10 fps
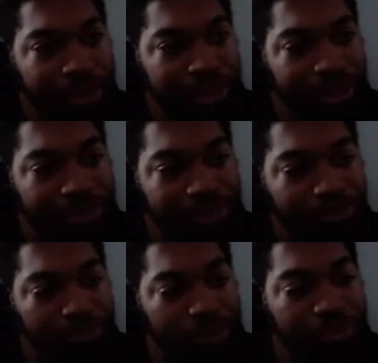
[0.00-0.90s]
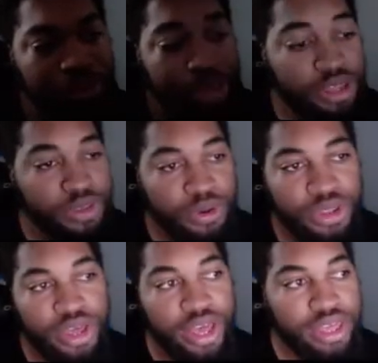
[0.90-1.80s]
like completely
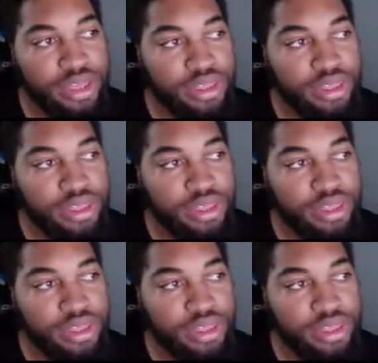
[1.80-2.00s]
annoying that